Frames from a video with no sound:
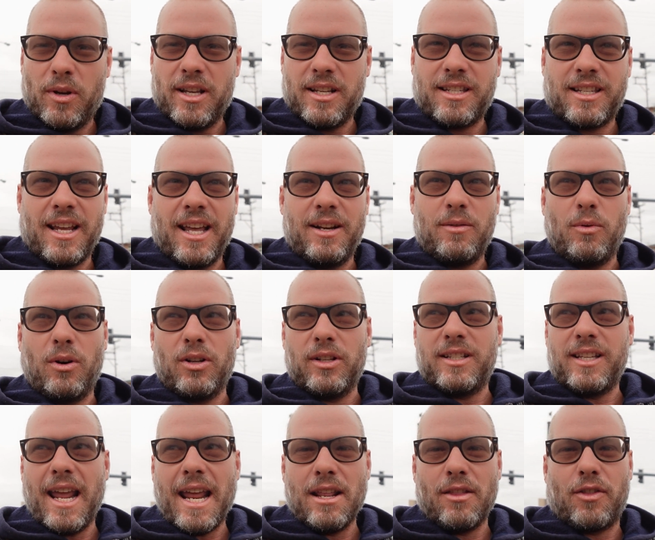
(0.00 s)
we said, well,
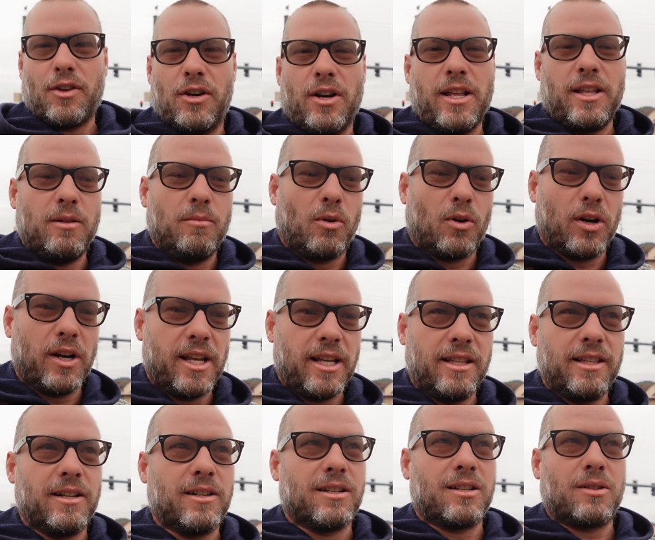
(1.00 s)
it's 8.30 in the morning
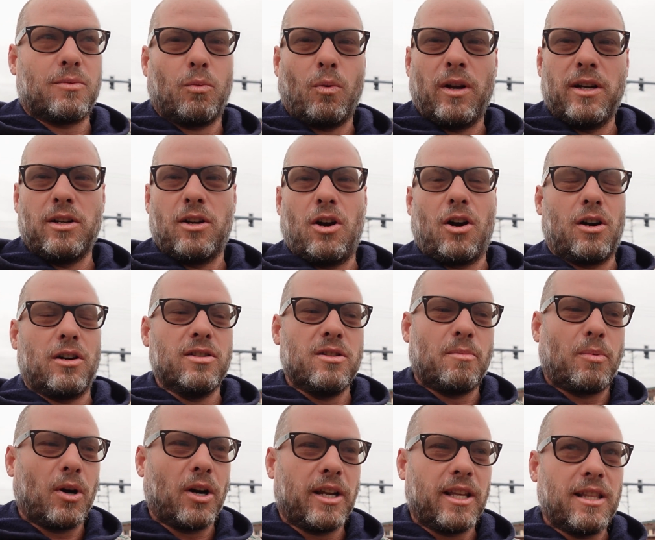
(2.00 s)
and there's one car in the
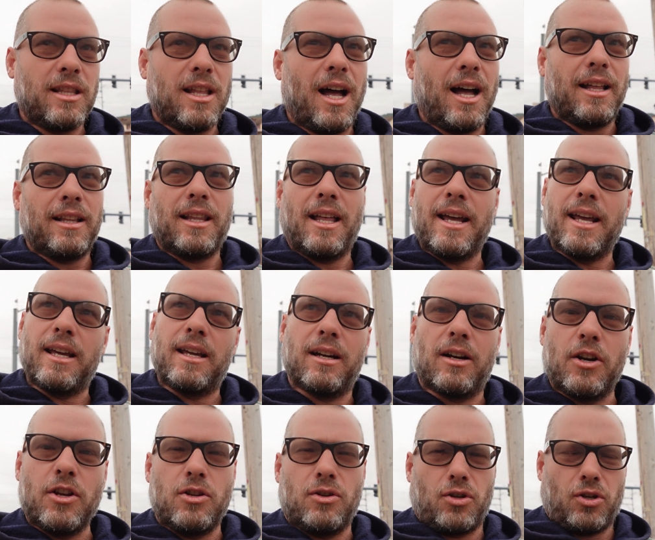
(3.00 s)
parking lot. Like,
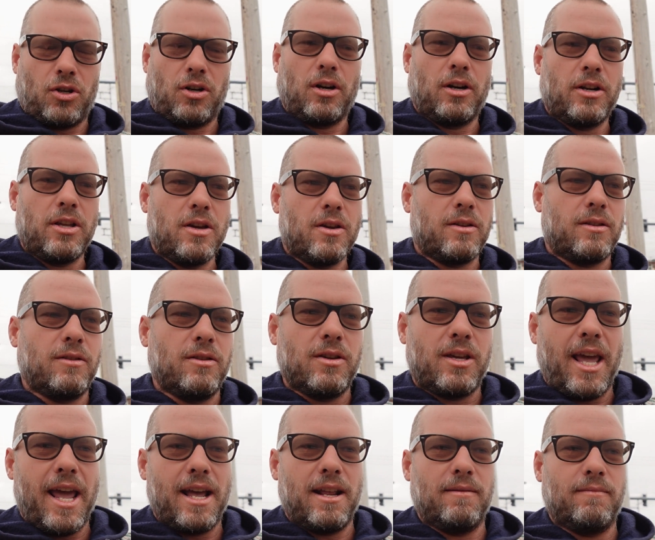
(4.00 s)
are you sure you, you
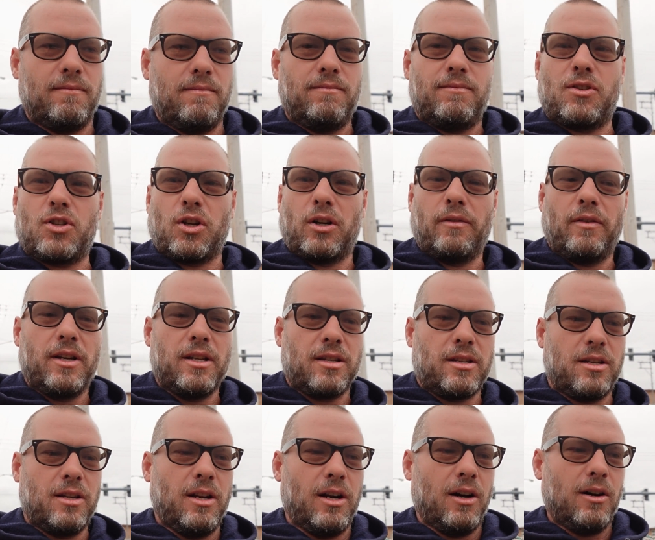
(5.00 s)
can't serve
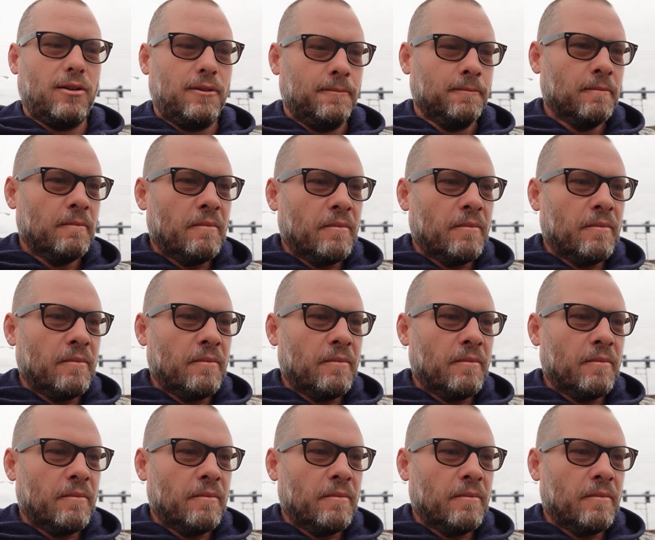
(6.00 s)
us, you know?